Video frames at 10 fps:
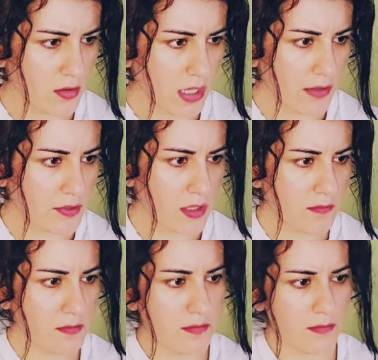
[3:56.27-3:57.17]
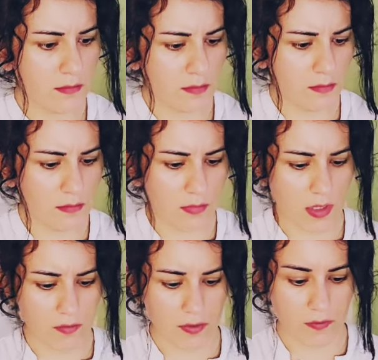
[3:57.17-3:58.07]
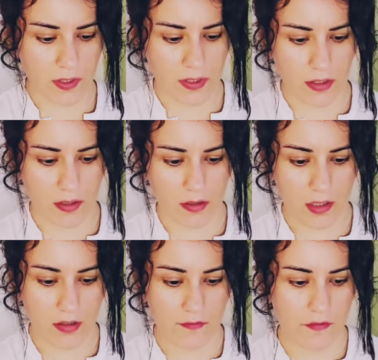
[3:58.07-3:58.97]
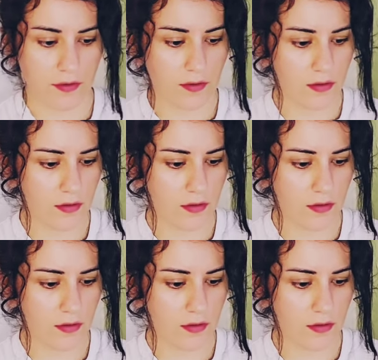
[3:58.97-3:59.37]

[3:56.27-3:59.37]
Outcome. That was quick. Hierophant.